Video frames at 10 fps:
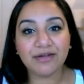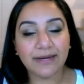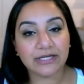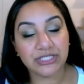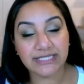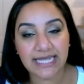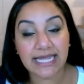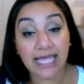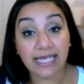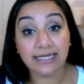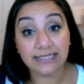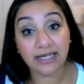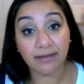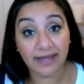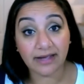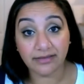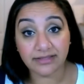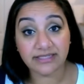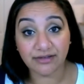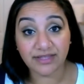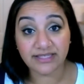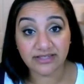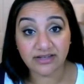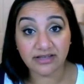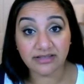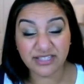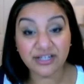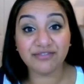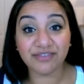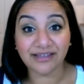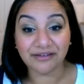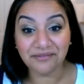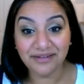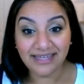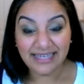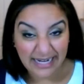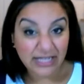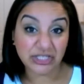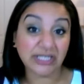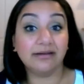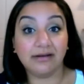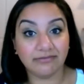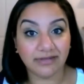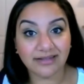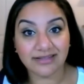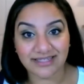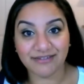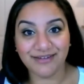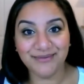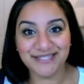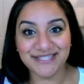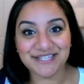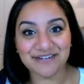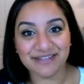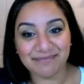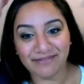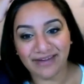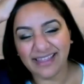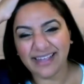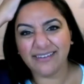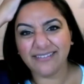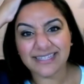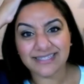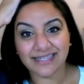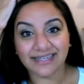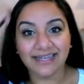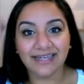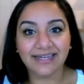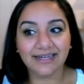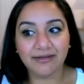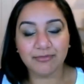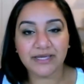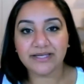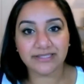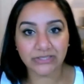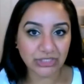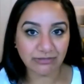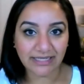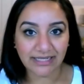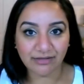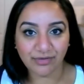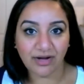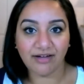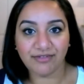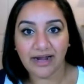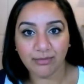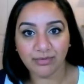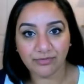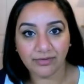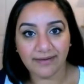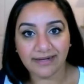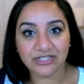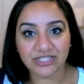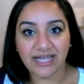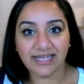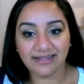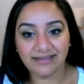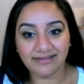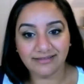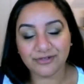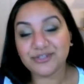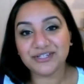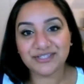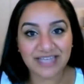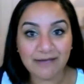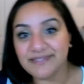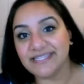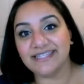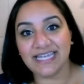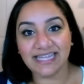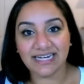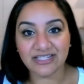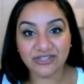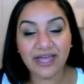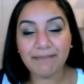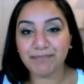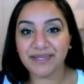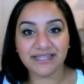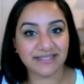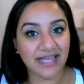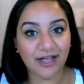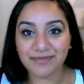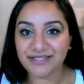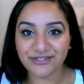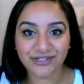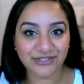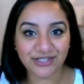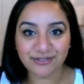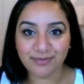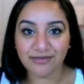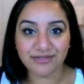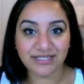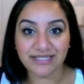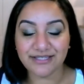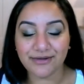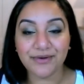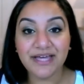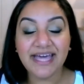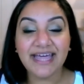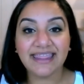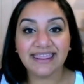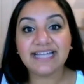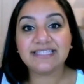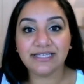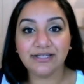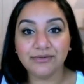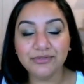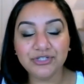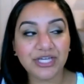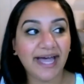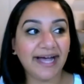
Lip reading: you actually saying, hey, you need to cut back on the stuff that's not serving you, it actually got rid of the stuff that wasn't serving me, right? Like, I don't need to be on social media for half an hour before bed each night. There's certain times in the day that I do that because you help me structure it into my routine. So that's huge.